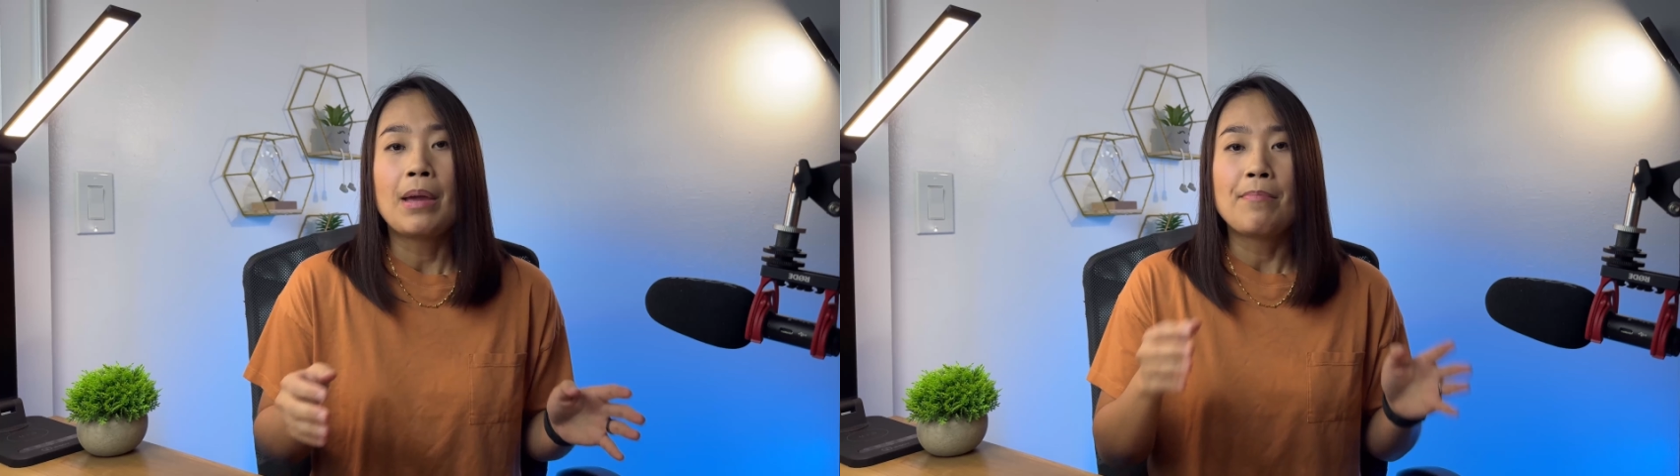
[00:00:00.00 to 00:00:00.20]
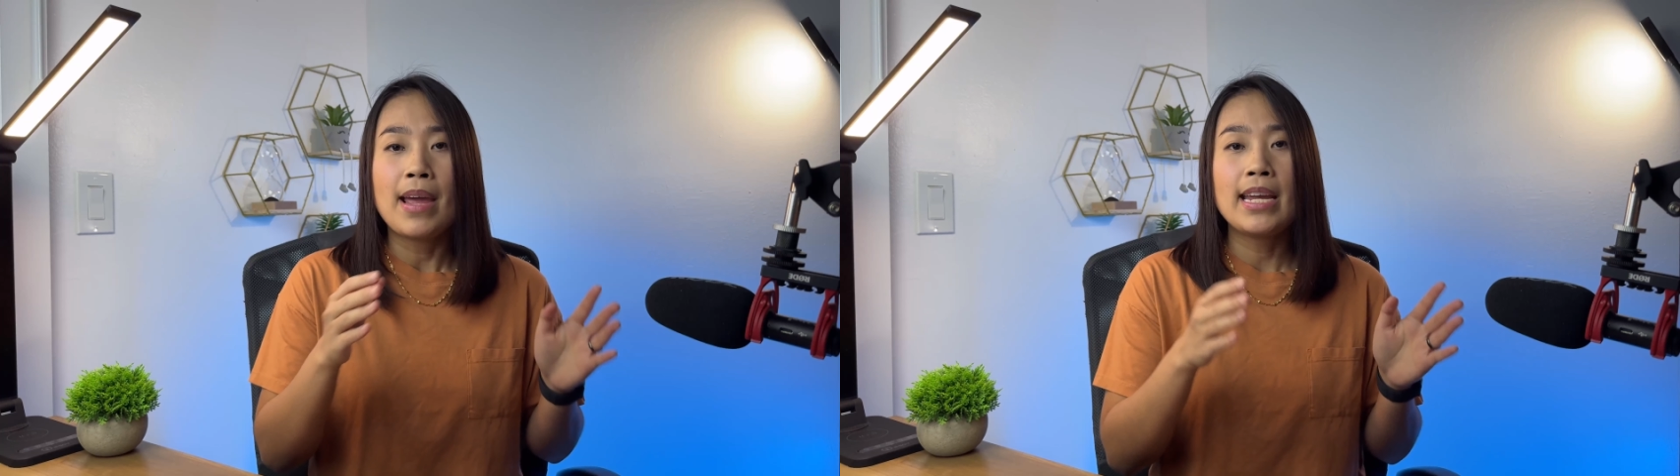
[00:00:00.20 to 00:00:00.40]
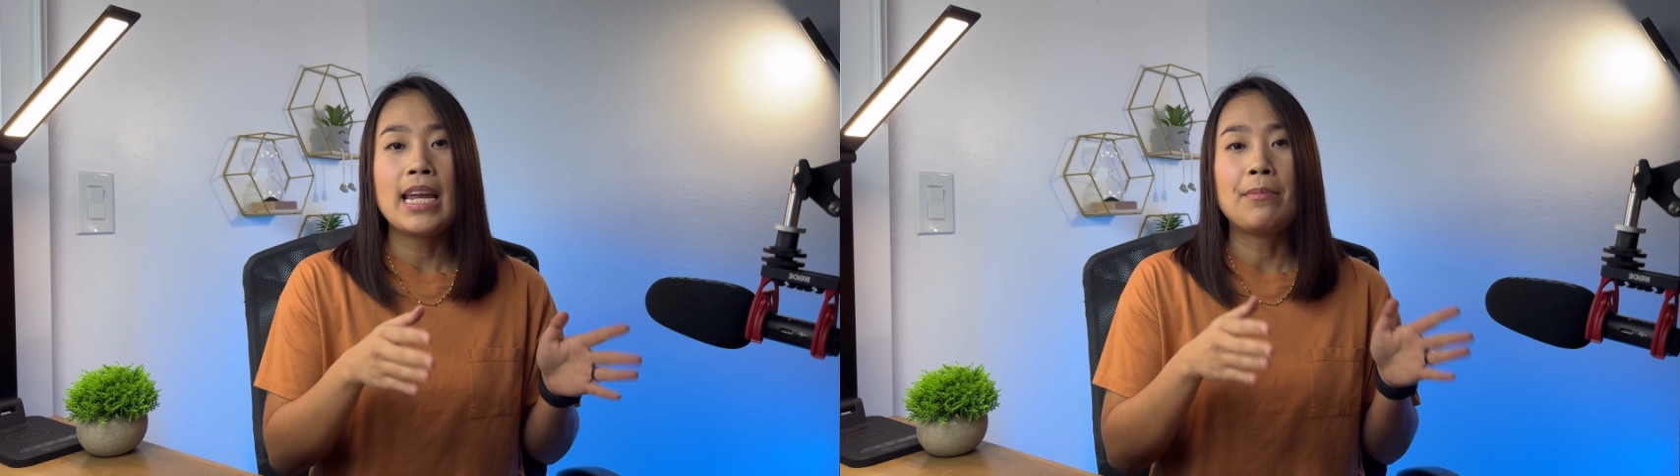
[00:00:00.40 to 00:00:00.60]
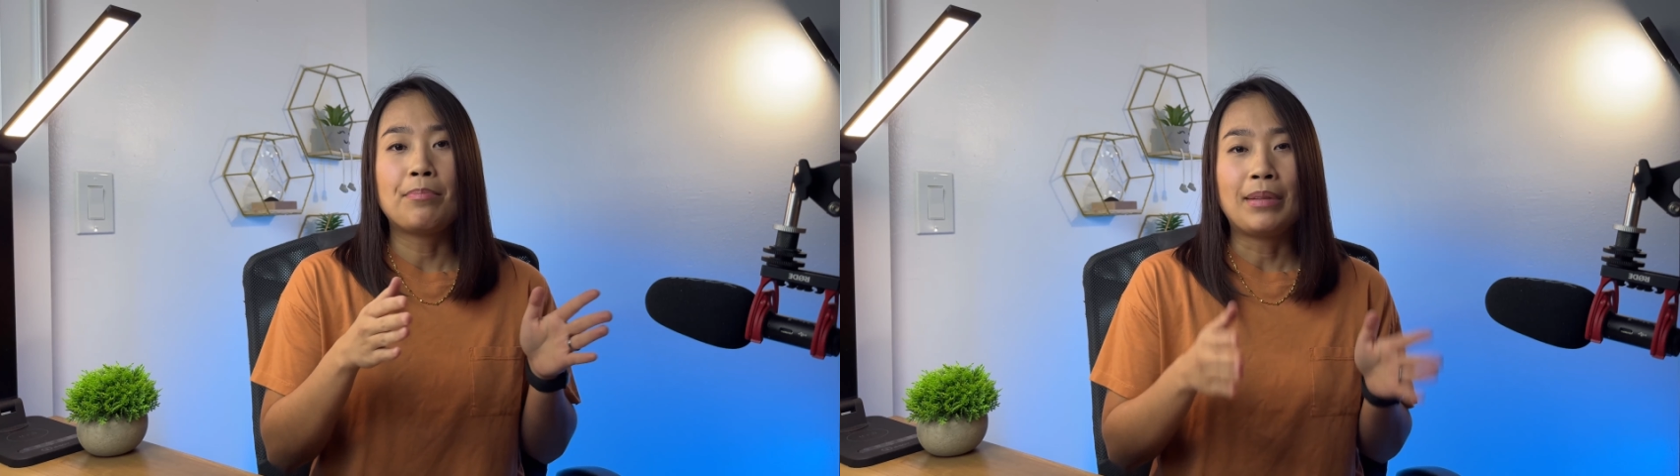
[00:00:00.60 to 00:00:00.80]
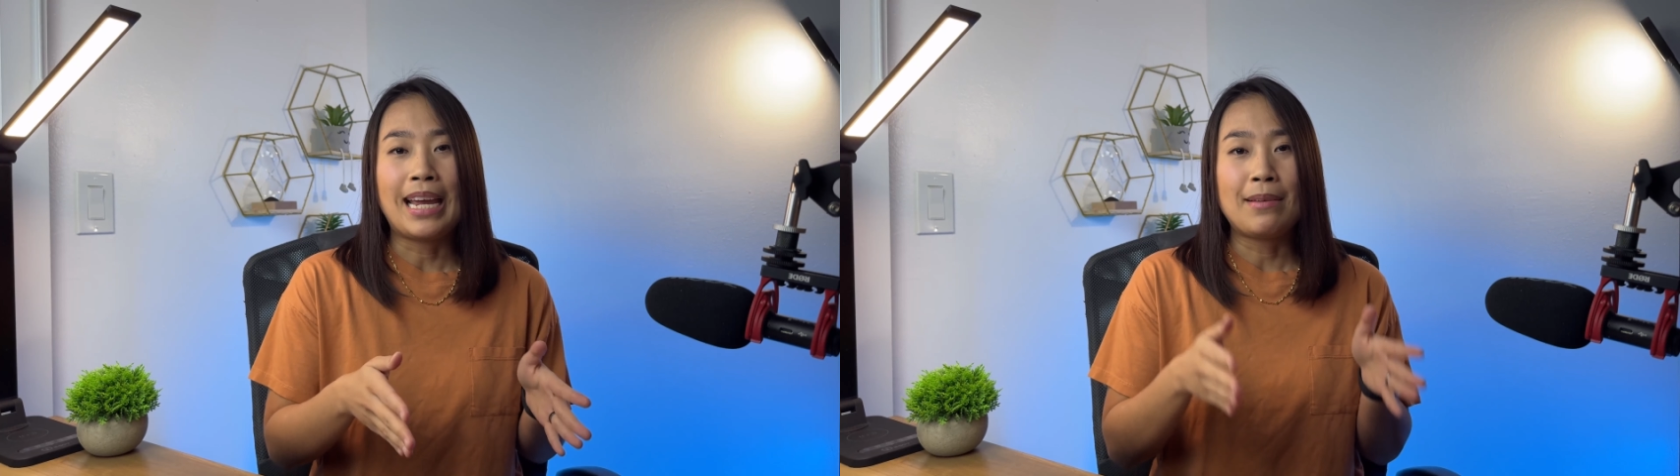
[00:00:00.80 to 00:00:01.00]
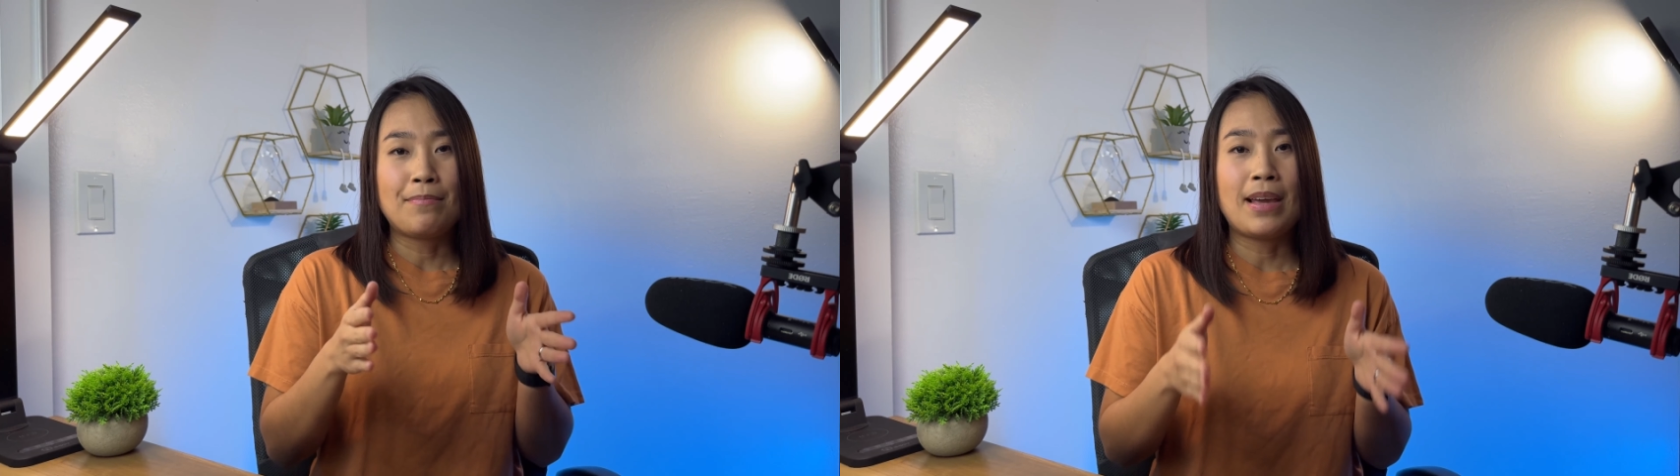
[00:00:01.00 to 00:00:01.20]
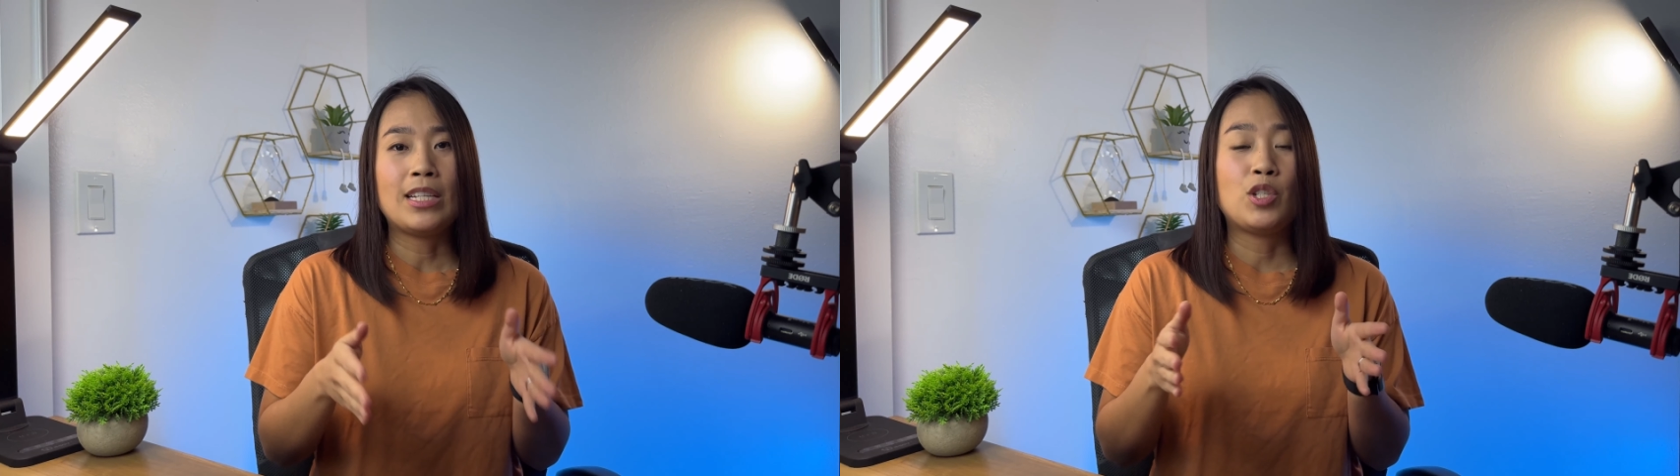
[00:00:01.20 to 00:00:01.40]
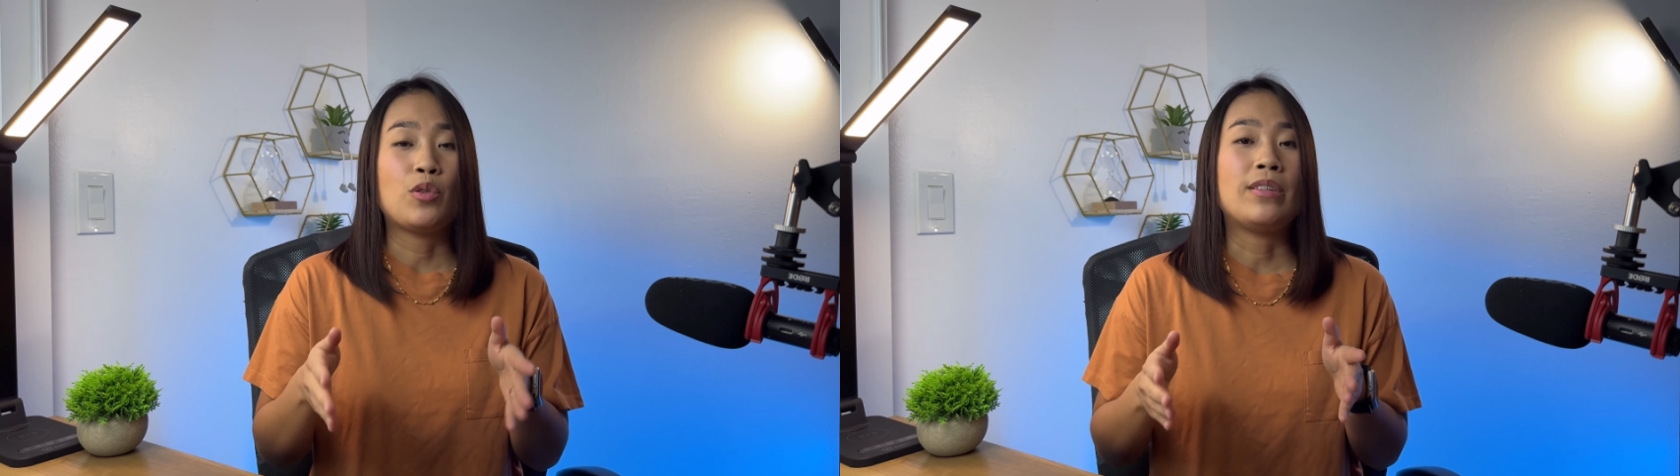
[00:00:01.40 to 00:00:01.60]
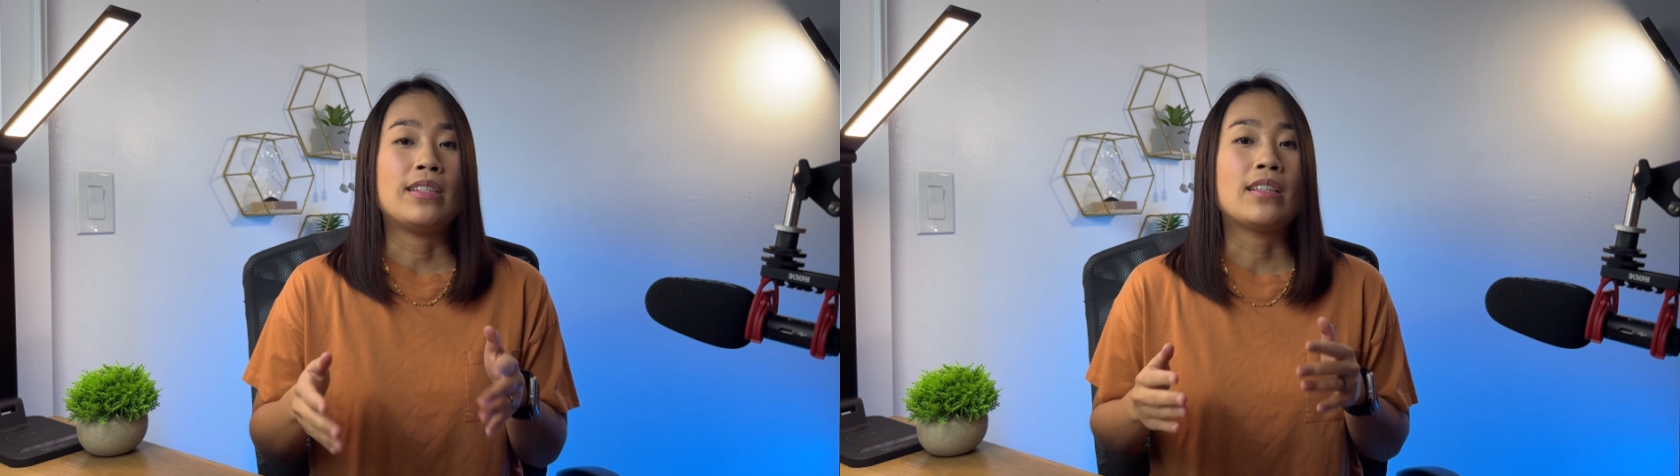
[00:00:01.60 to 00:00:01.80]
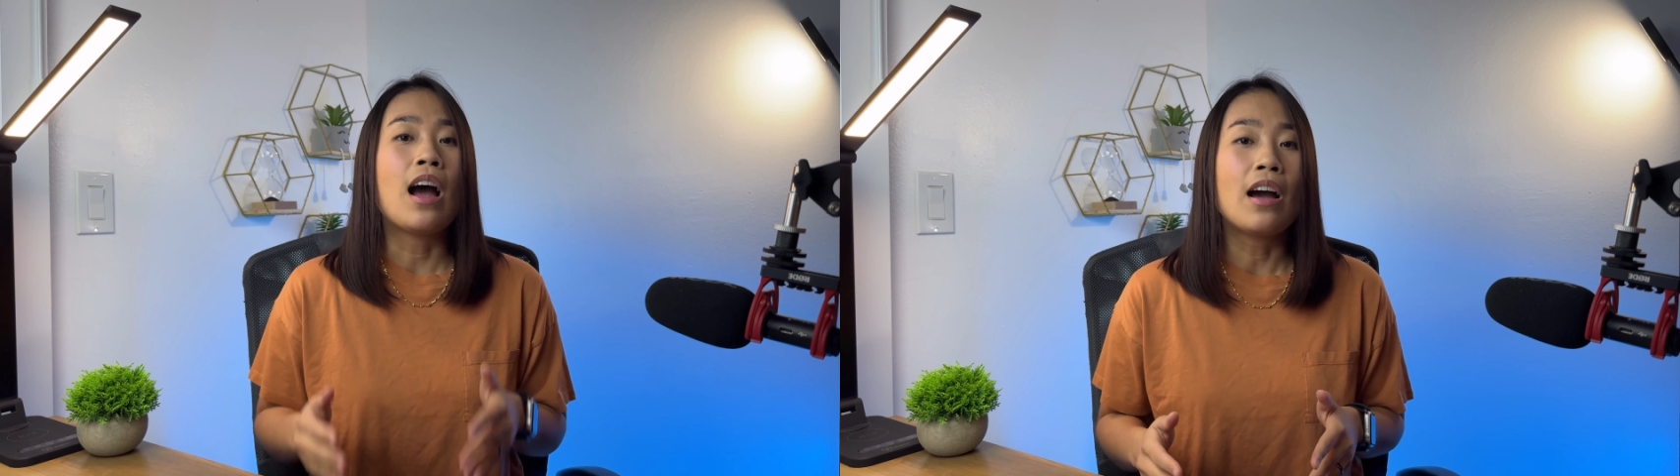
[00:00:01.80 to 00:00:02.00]
making plant-based
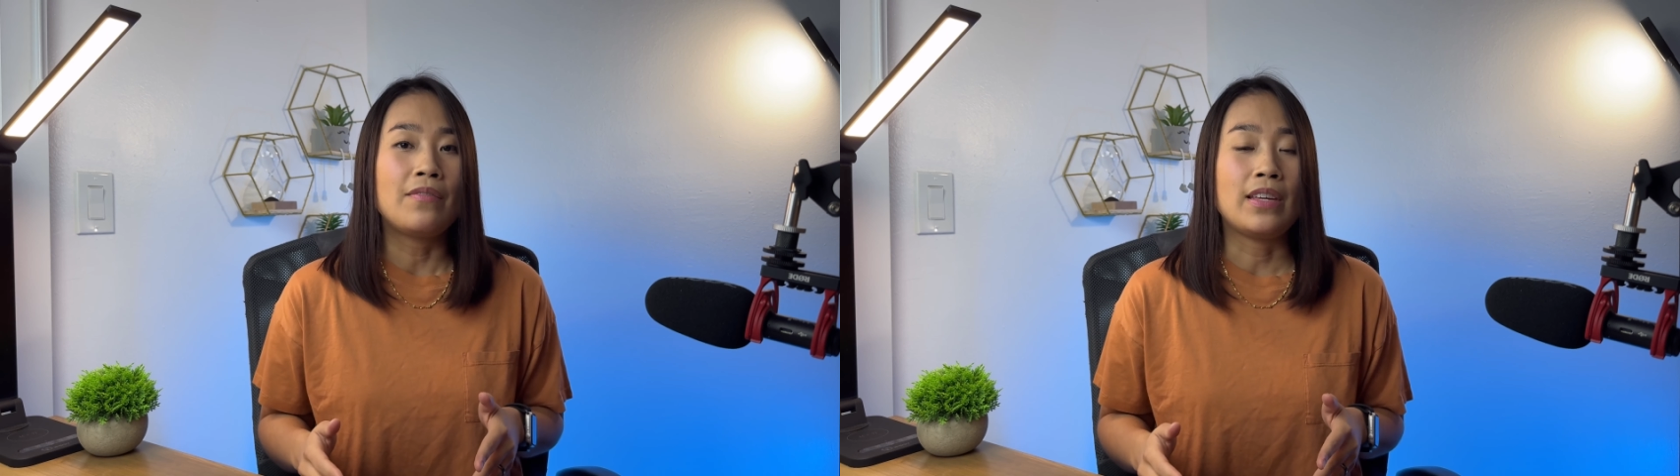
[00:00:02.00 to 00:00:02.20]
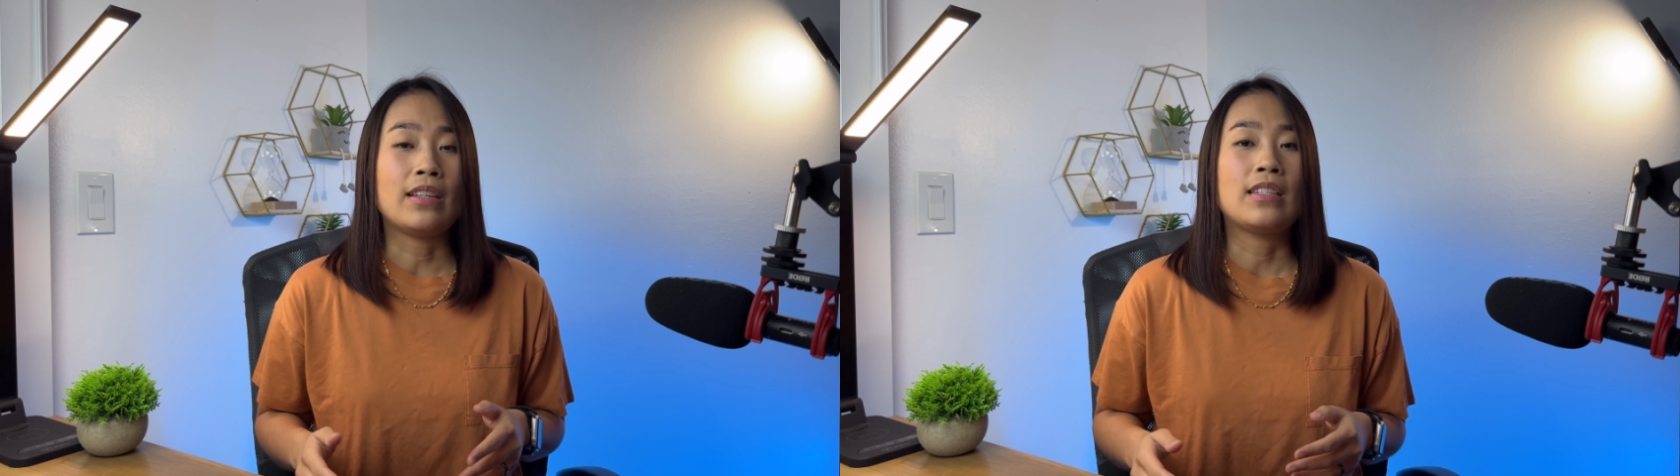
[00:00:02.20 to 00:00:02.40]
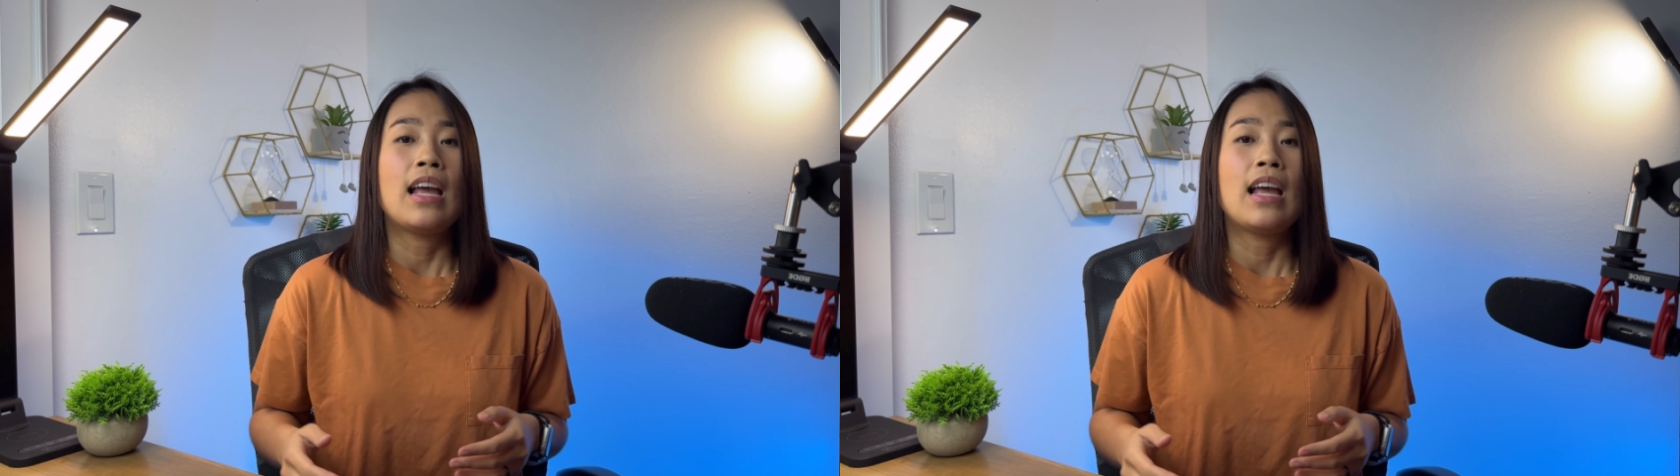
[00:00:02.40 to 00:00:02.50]
choices obvious,